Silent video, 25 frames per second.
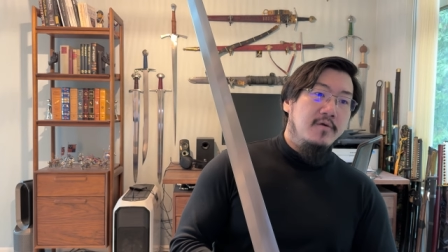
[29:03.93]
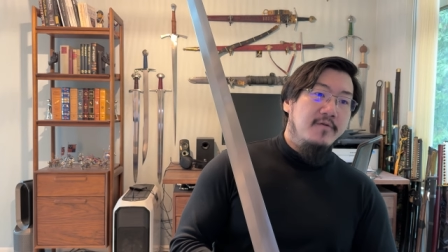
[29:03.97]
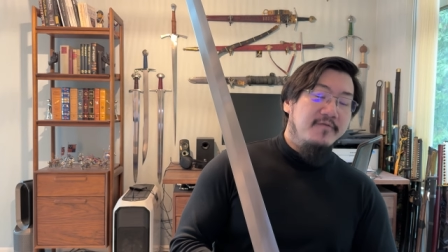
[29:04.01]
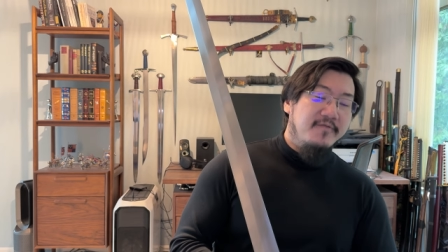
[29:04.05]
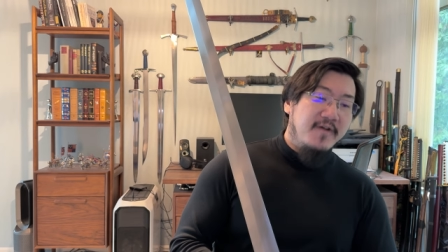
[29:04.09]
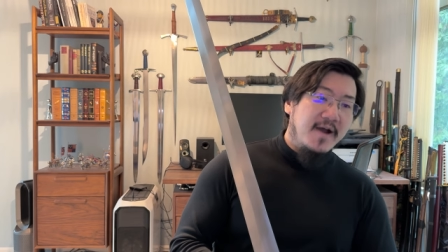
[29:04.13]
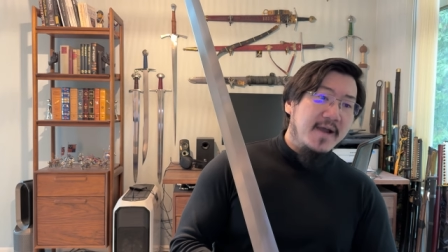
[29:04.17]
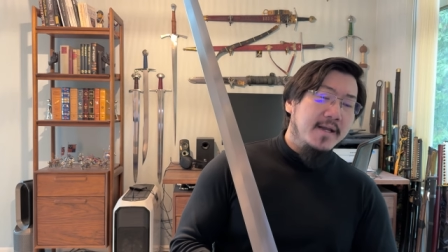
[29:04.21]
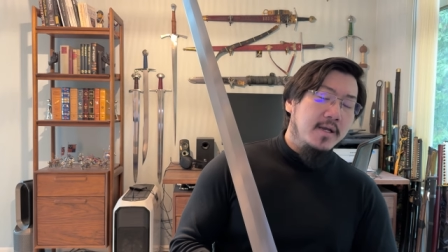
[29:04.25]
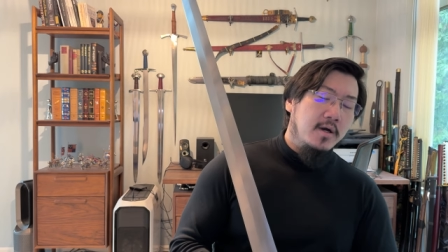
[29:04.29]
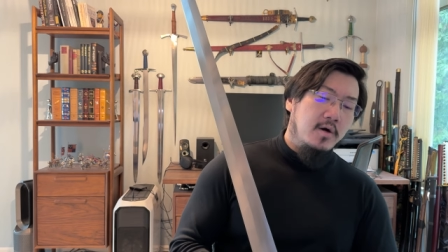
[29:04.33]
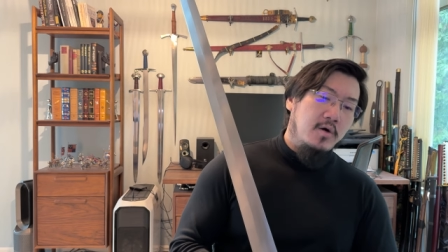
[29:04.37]

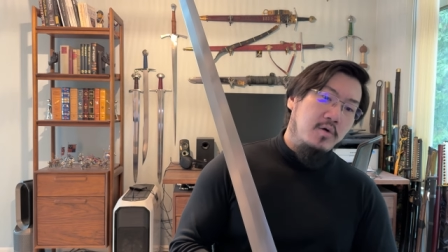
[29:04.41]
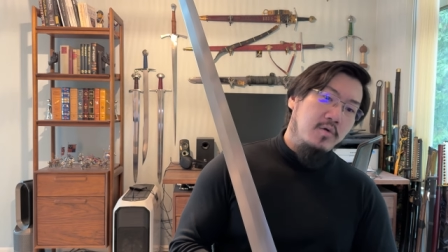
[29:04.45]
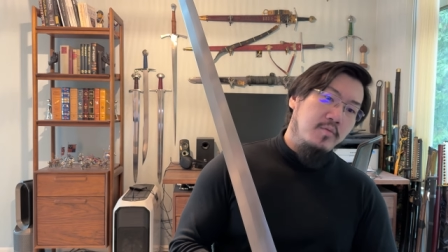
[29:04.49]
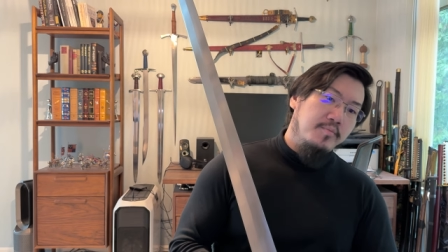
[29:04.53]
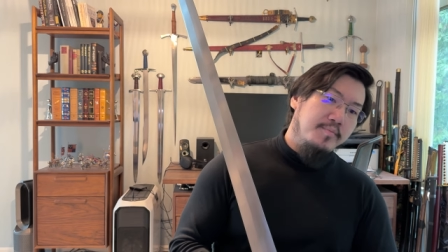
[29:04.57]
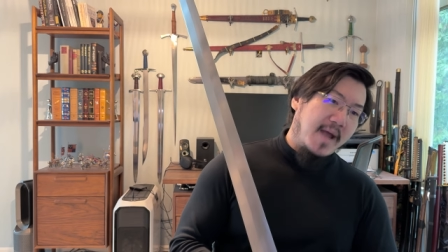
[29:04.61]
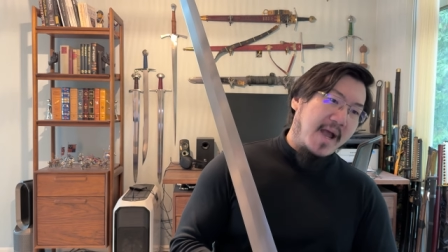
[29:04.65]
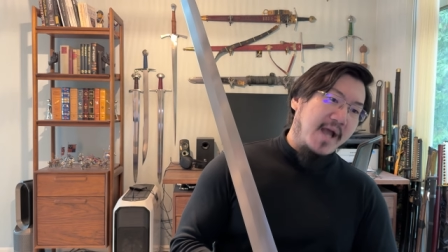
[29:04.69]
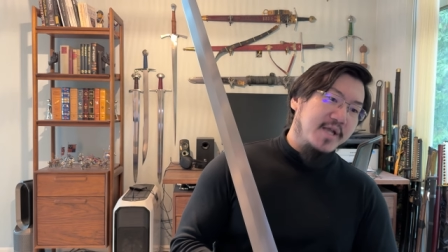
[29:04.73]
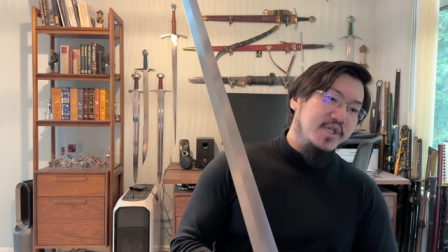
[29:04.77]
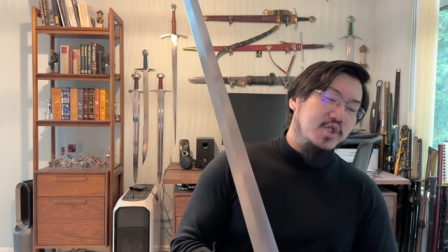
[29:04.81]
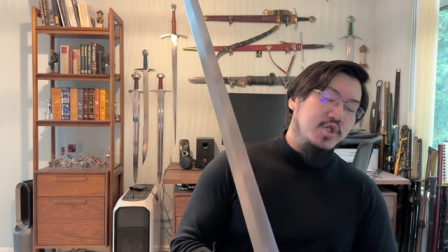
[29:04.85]
final
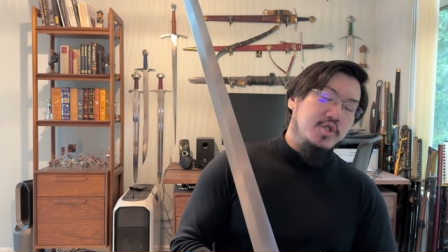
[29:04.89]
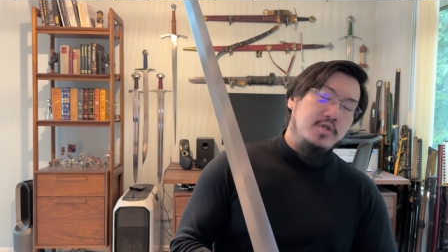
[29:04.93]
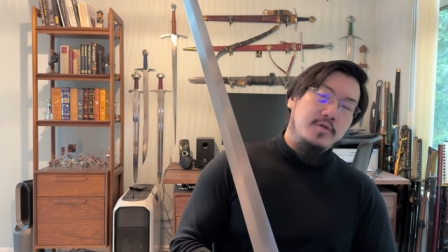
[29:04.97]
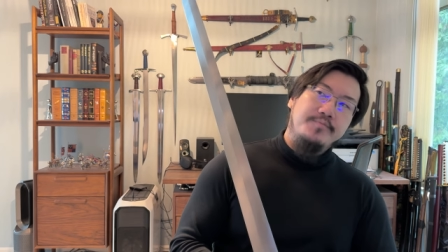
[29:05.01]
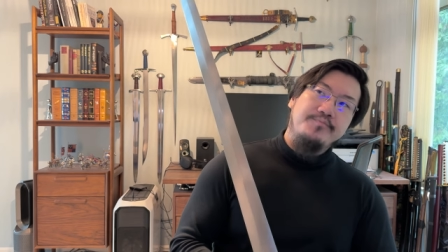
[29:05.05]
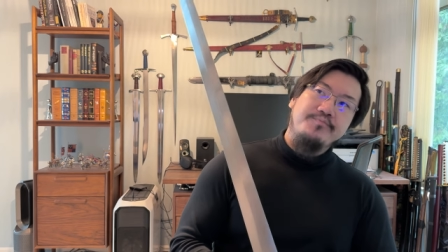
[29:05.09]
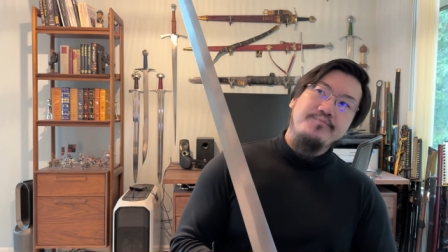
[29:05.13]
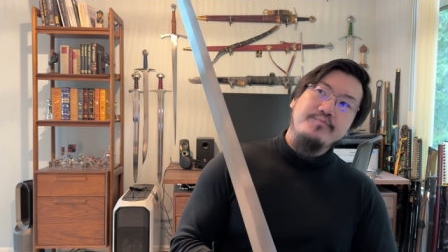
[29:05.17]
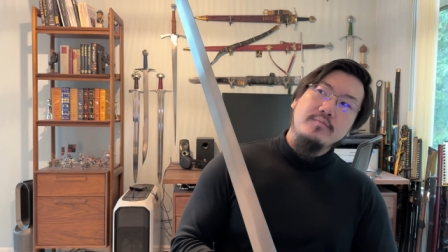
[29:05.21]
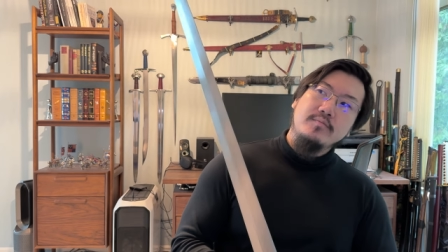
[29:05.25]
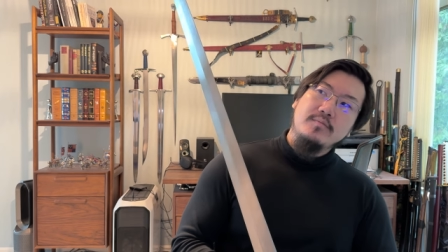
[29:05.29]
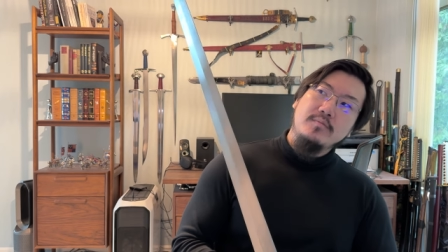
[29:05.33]
batch
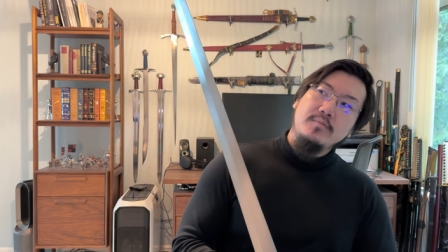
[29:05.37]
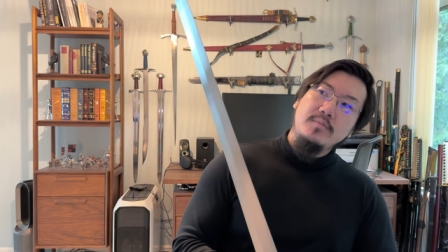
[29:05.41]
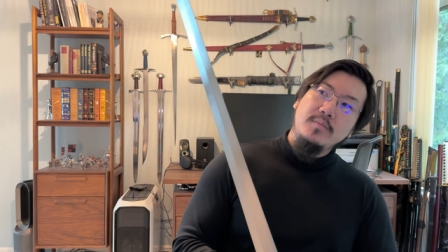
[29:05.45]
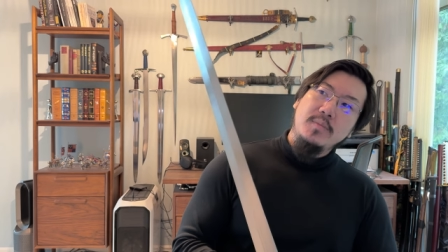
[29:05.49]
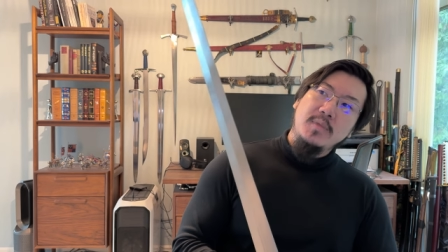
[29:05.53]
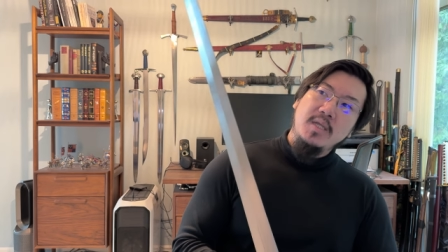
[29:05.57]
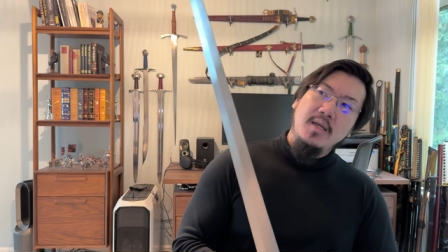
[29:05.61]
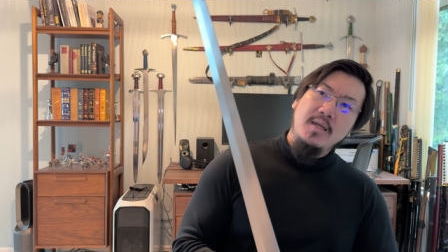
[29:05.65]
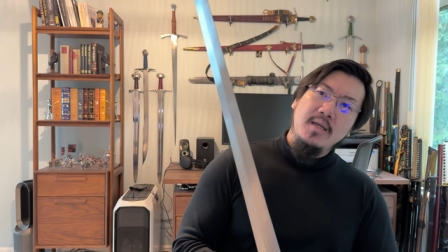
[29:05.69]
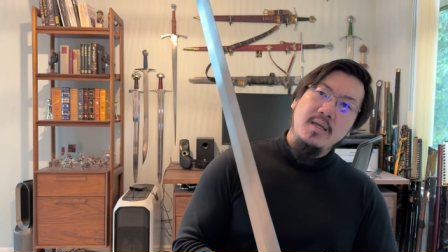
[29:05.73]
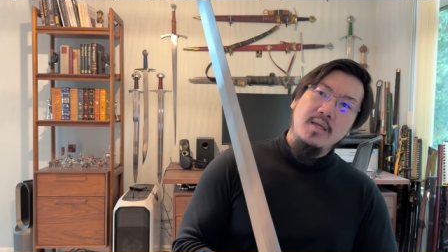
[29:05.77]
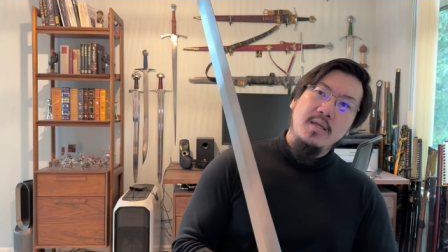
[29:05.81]

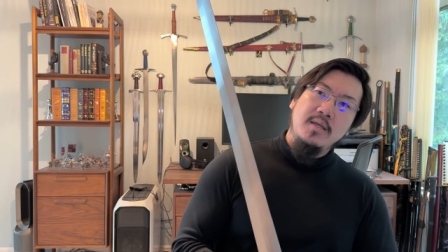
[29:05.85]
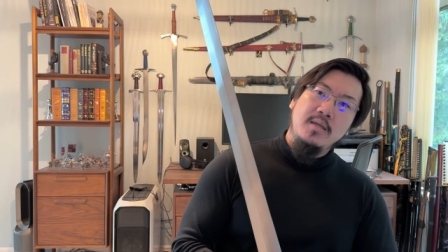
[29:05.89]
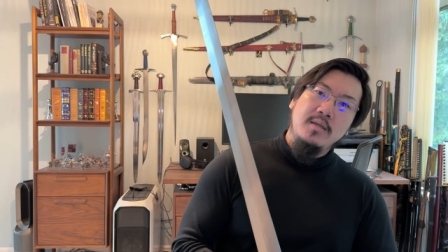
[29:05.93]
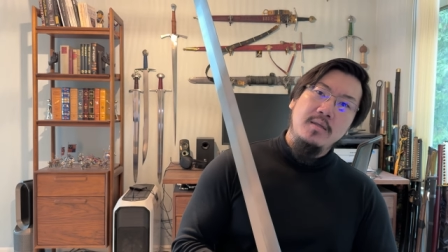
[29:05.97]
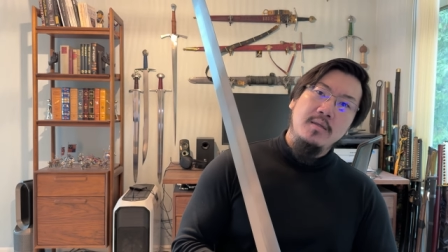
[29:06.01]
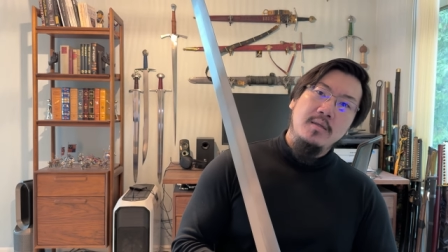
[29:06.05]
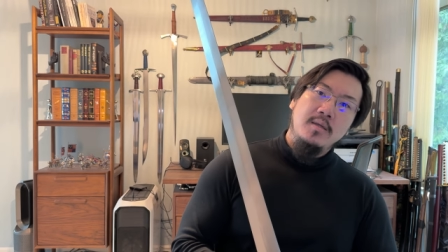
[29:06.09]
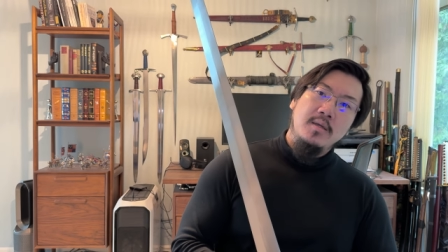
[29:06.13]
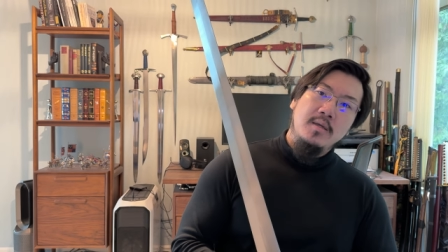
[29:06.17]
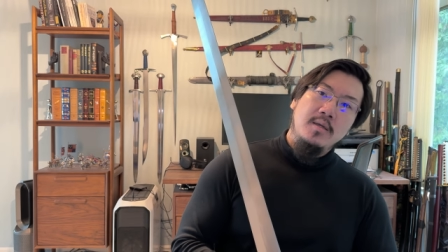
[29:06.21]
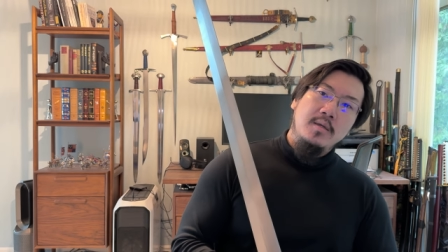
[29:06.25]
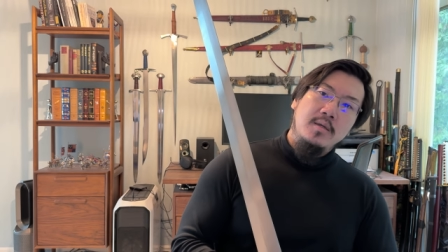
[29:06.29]

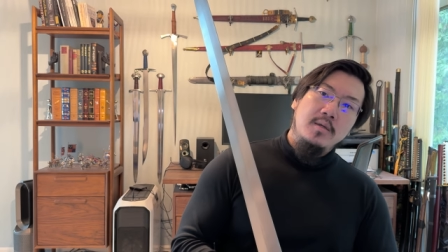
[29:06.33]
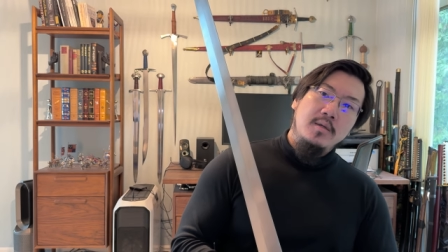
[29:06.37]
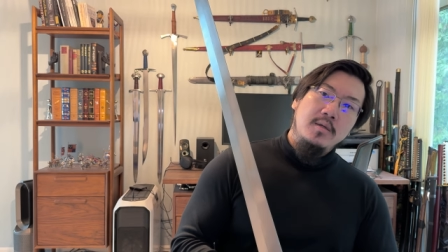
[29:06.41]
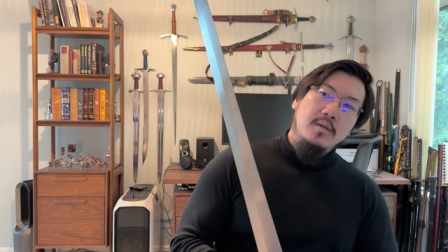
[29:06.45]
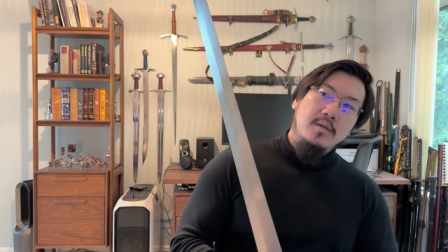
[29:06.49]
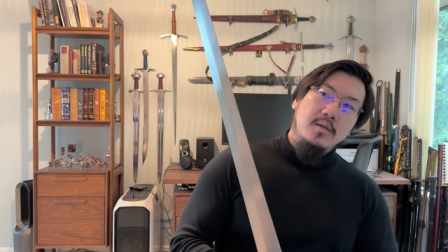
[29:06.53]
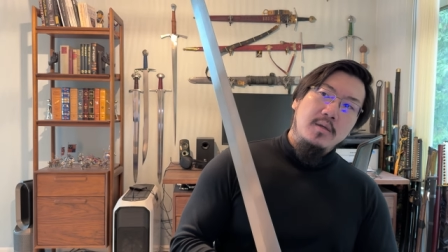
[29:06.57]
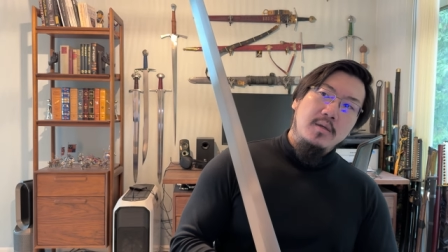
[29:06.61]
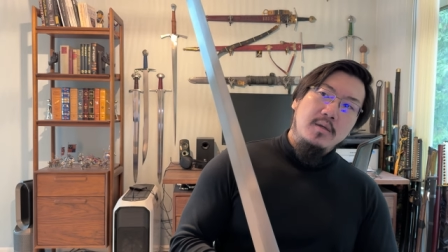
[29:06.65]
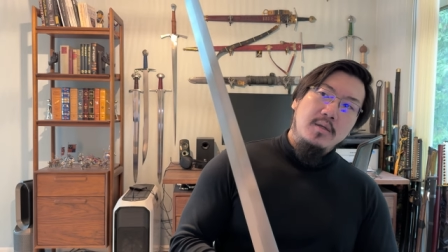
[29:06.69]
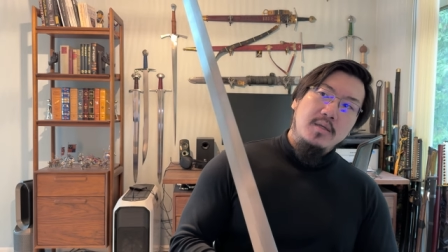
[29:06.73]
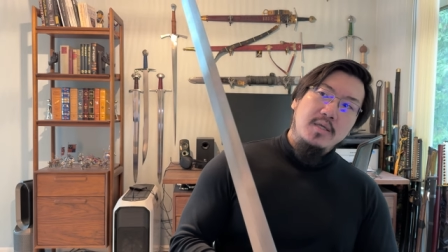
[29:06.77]
and
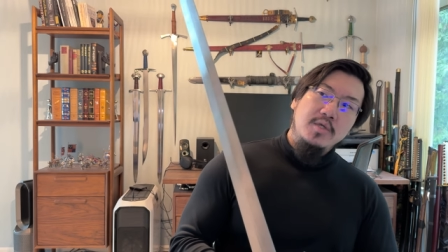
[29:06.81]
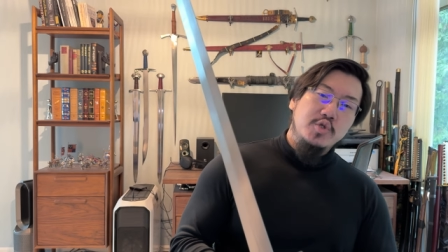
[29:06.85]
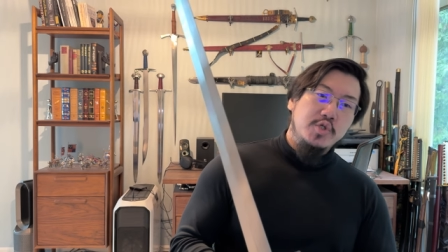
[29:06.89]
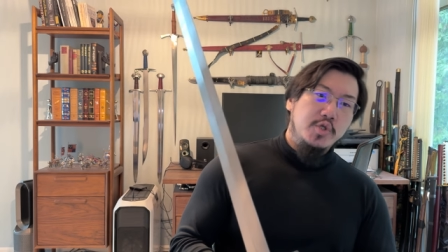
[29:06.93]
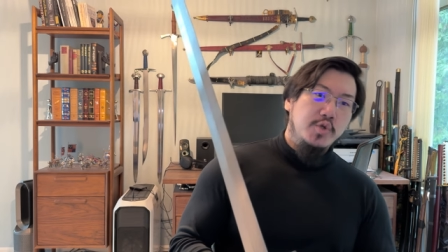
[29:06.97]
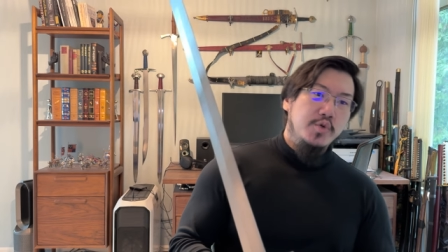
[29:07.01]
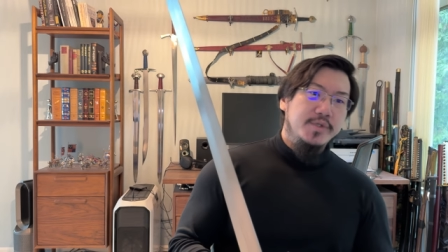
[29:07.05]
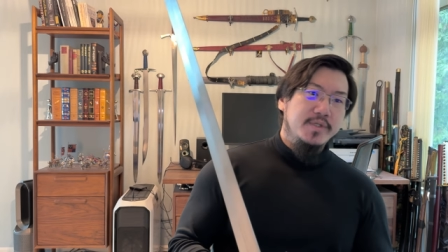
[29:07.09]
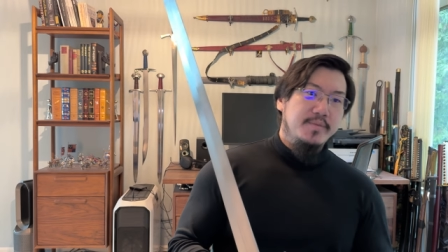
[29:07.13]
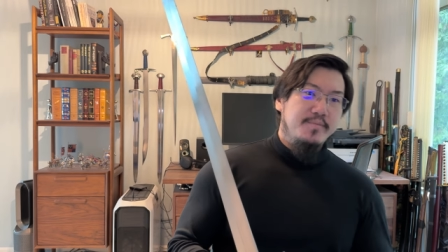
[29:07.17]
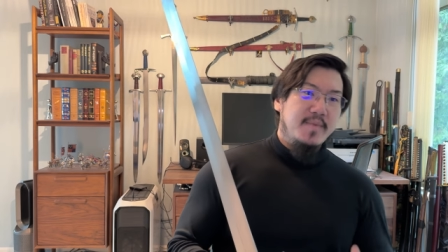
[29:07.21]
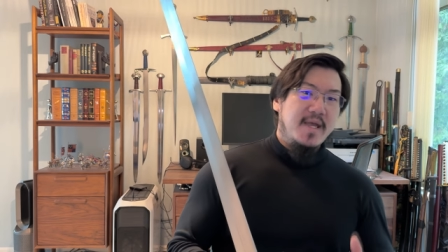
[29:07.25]
introduced